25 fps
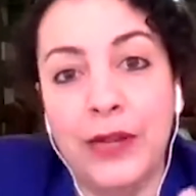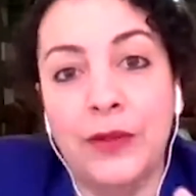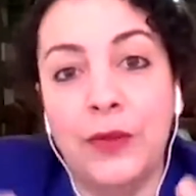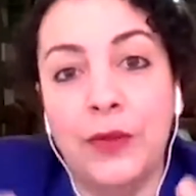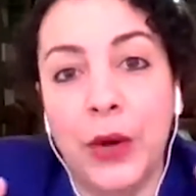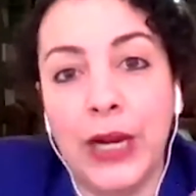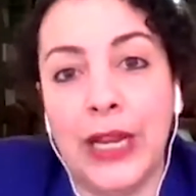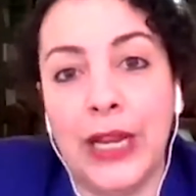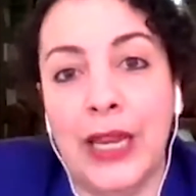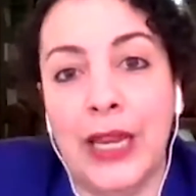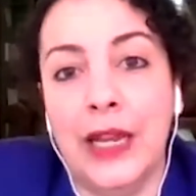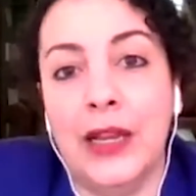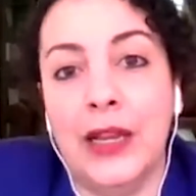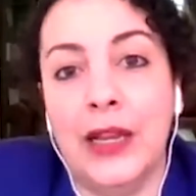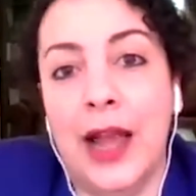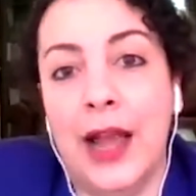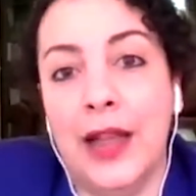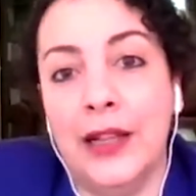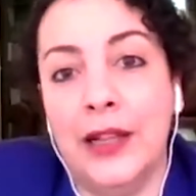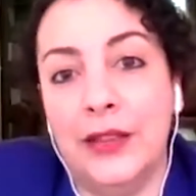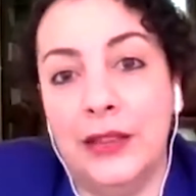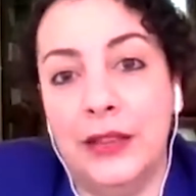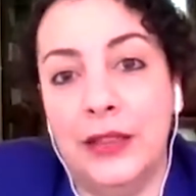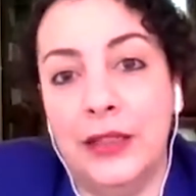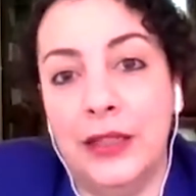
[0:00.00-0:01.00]
working
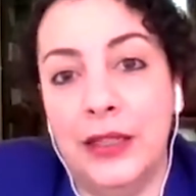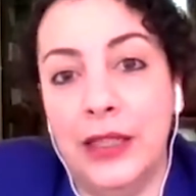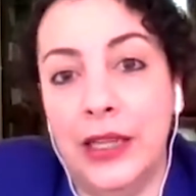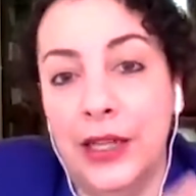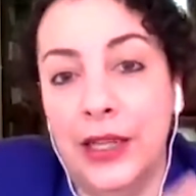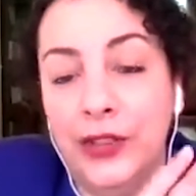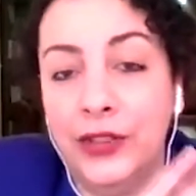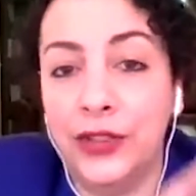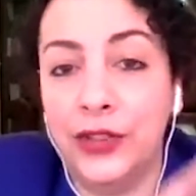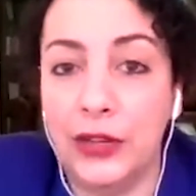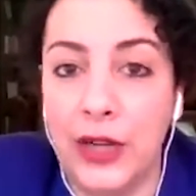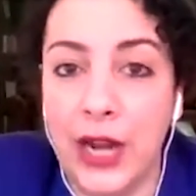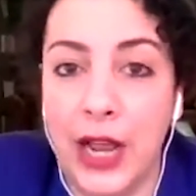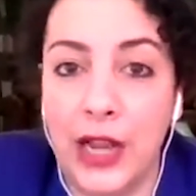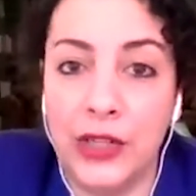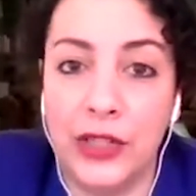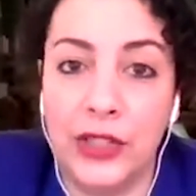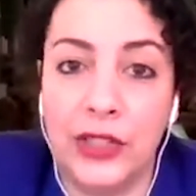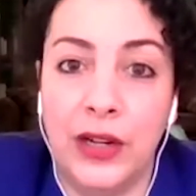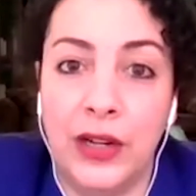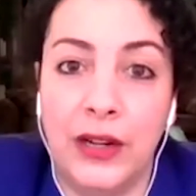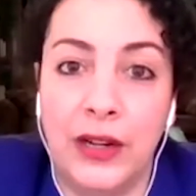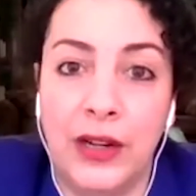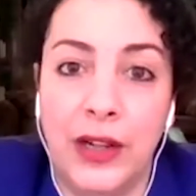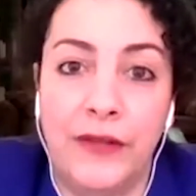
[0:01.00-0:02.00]
at the
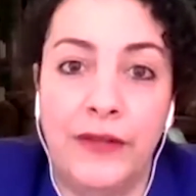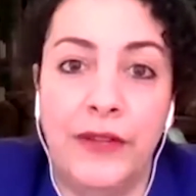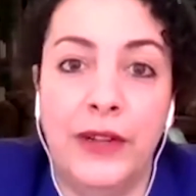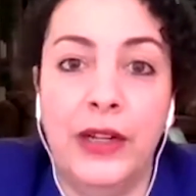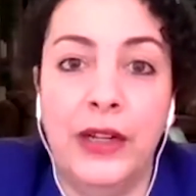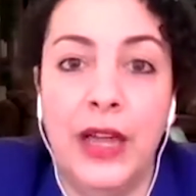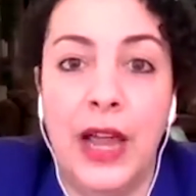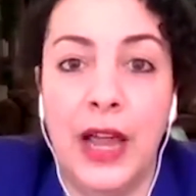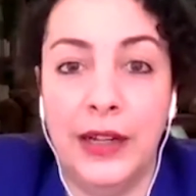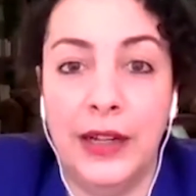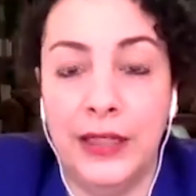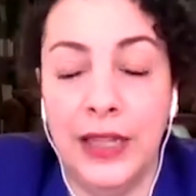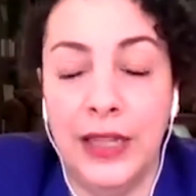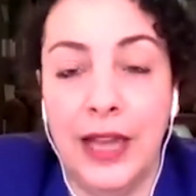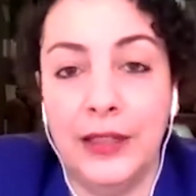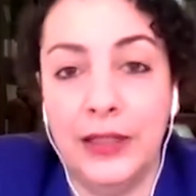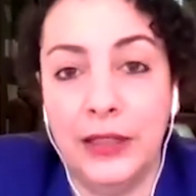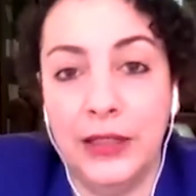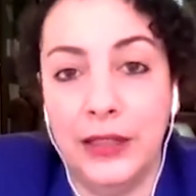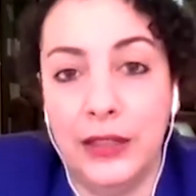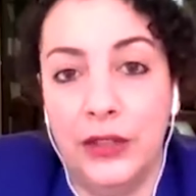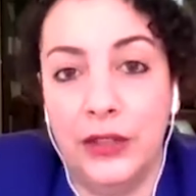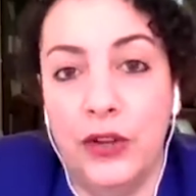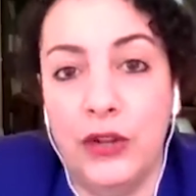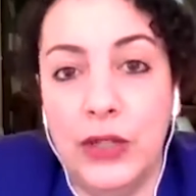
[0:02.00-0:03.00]
international level and at
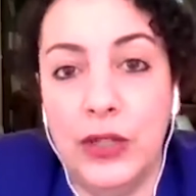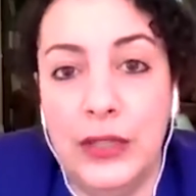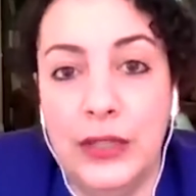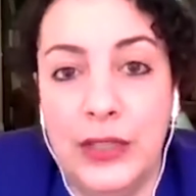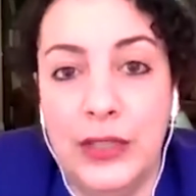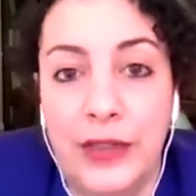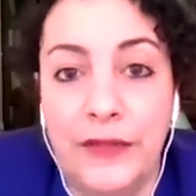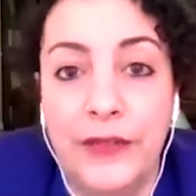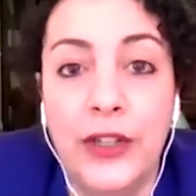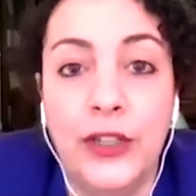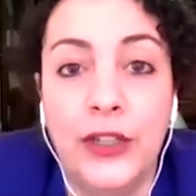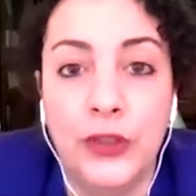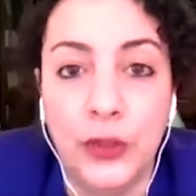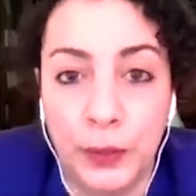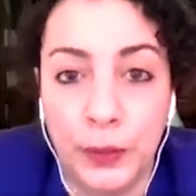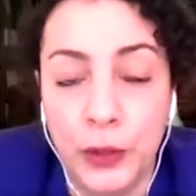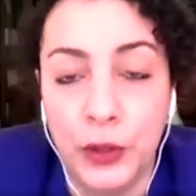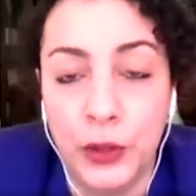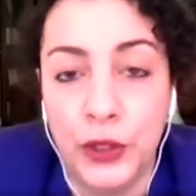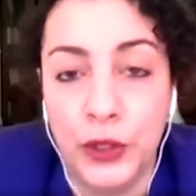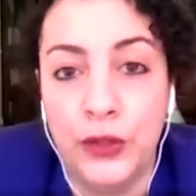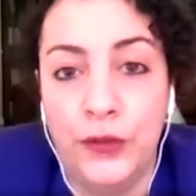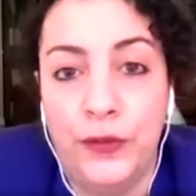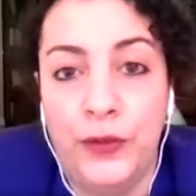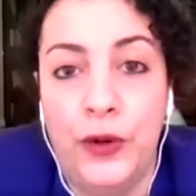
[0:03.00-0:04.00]
the local level to
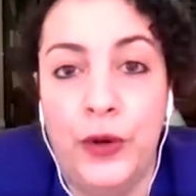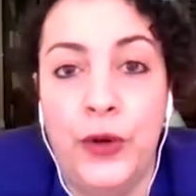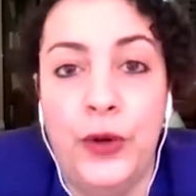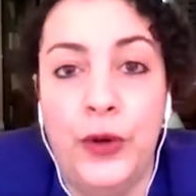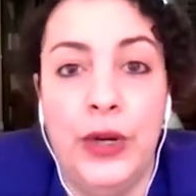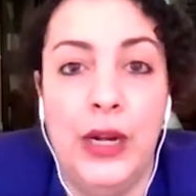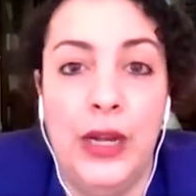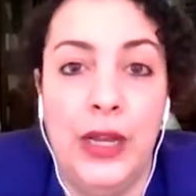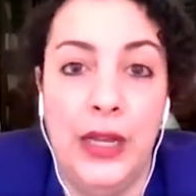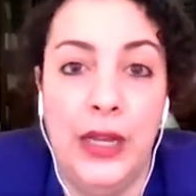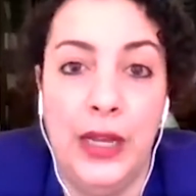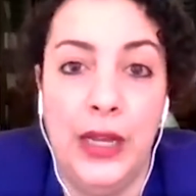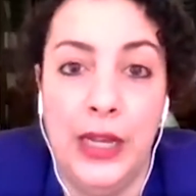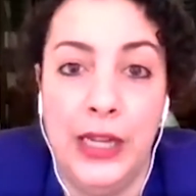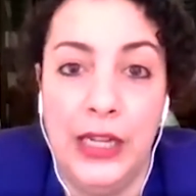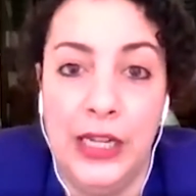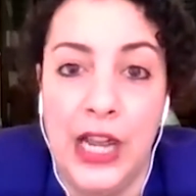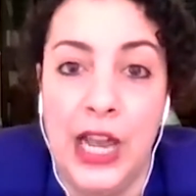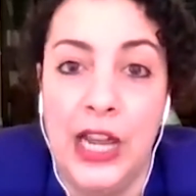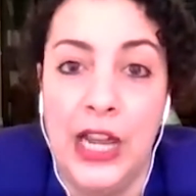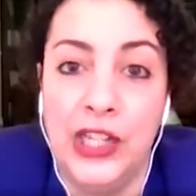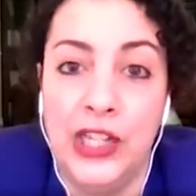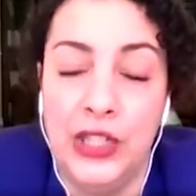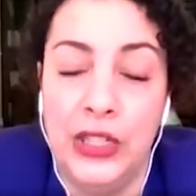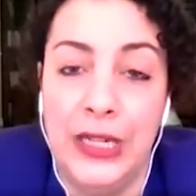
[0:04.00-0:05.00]
push for a
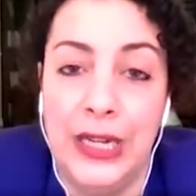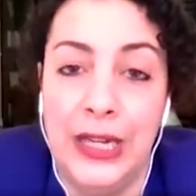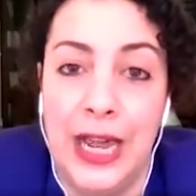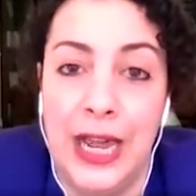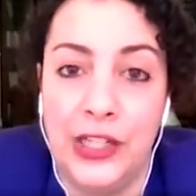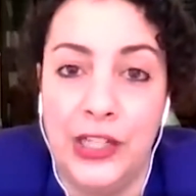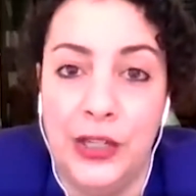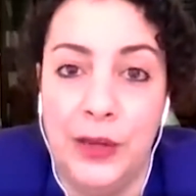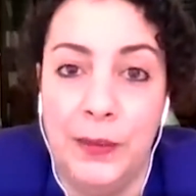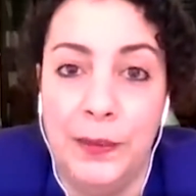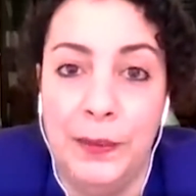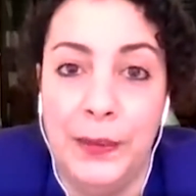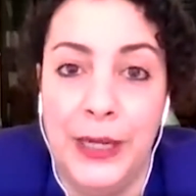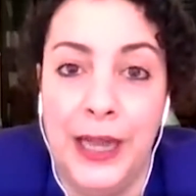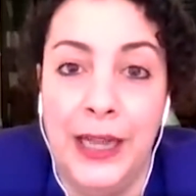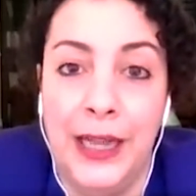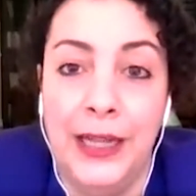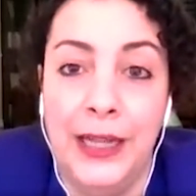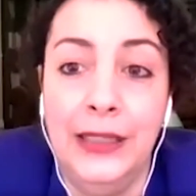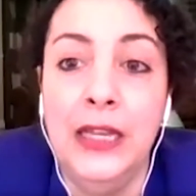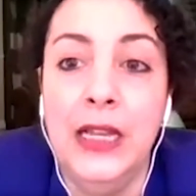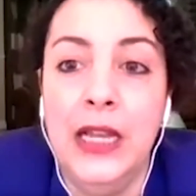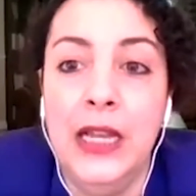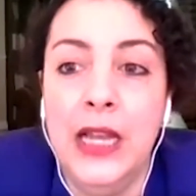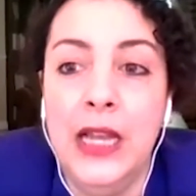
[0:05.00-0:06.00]
national action
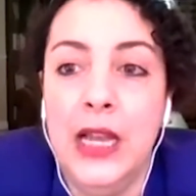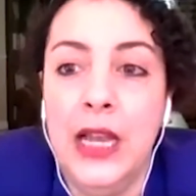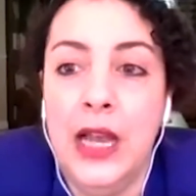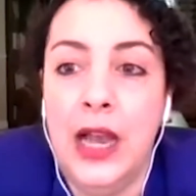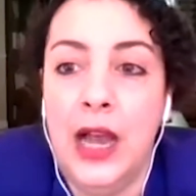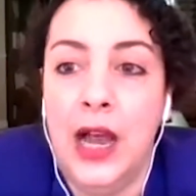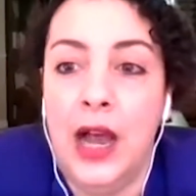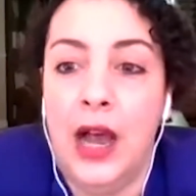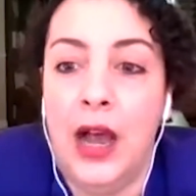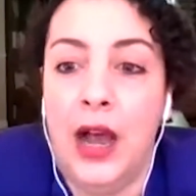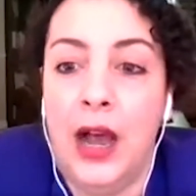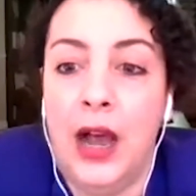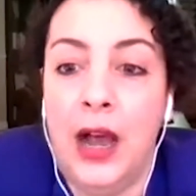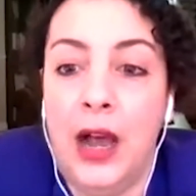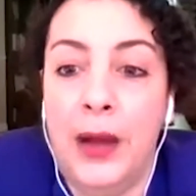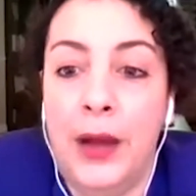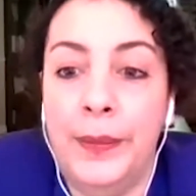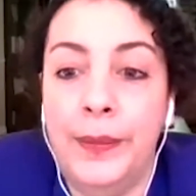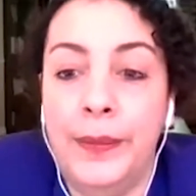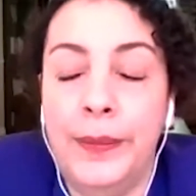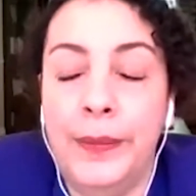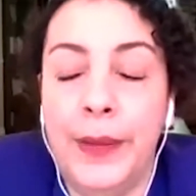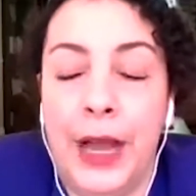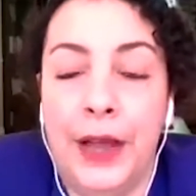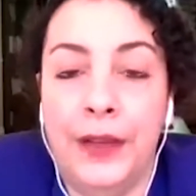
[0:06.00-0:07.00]
plan.
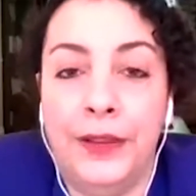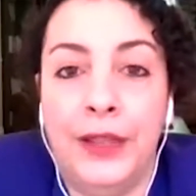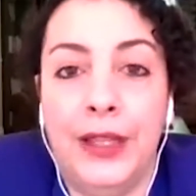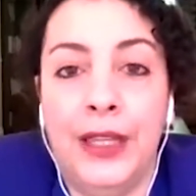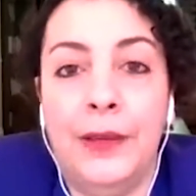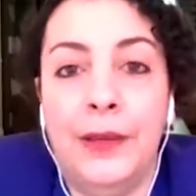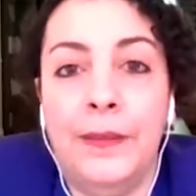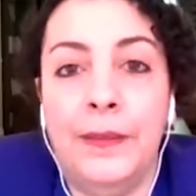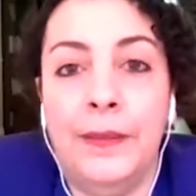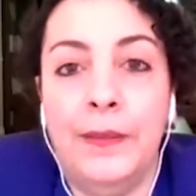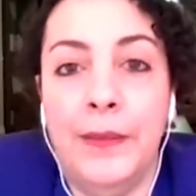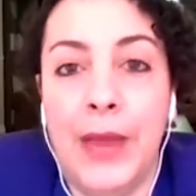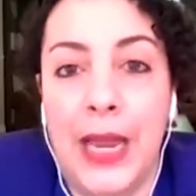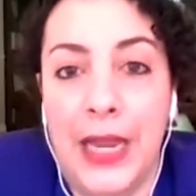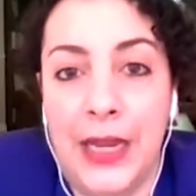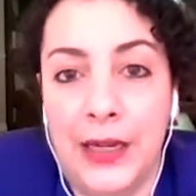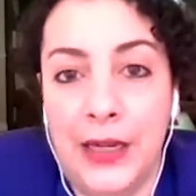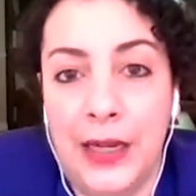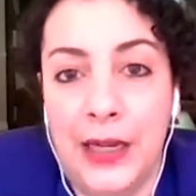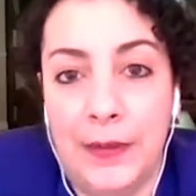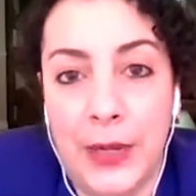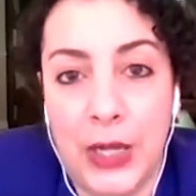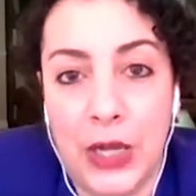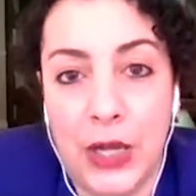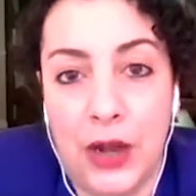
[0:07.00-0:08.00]
I think
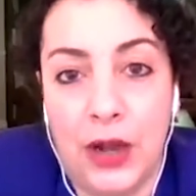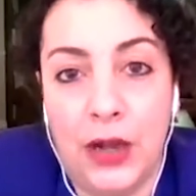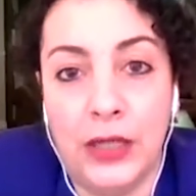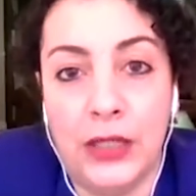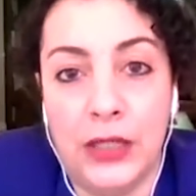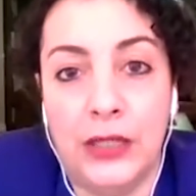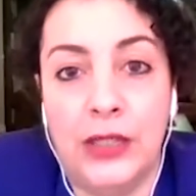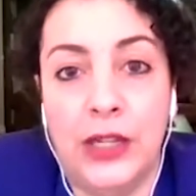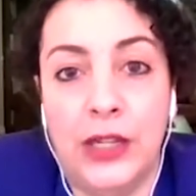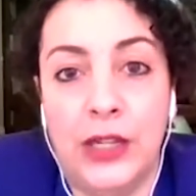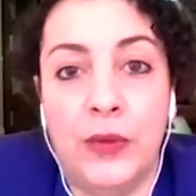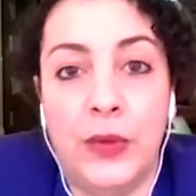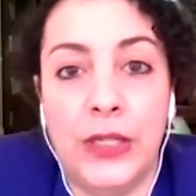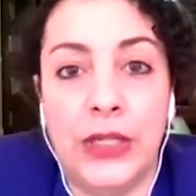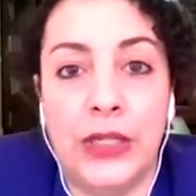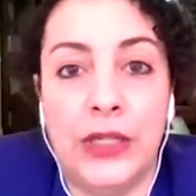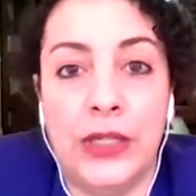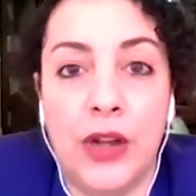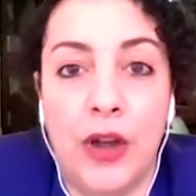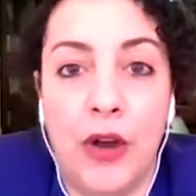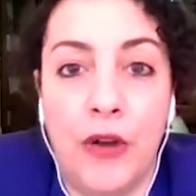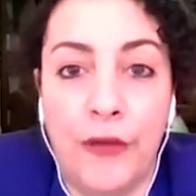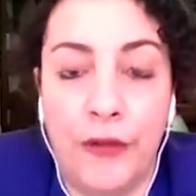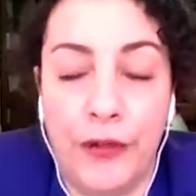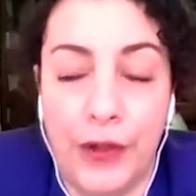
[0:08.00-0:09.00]
mainly because there was
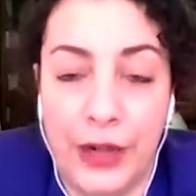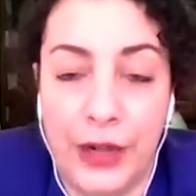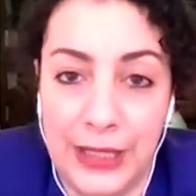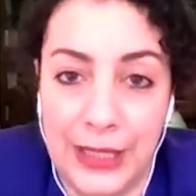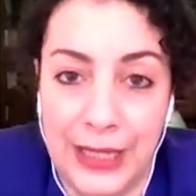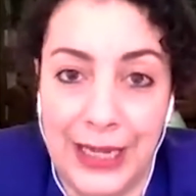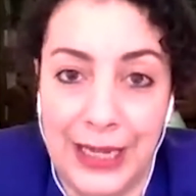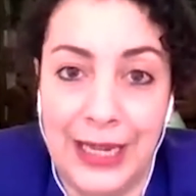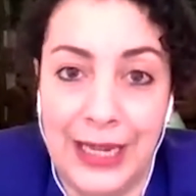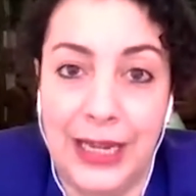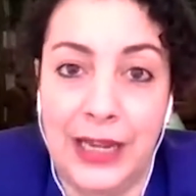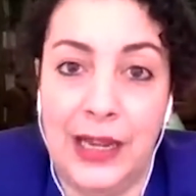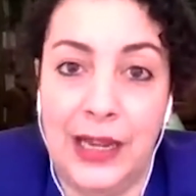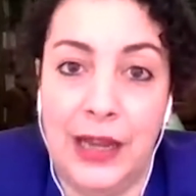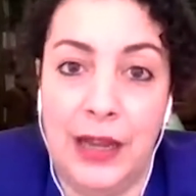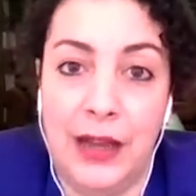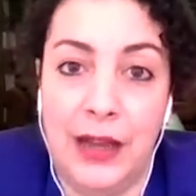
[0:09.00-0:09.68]
no funding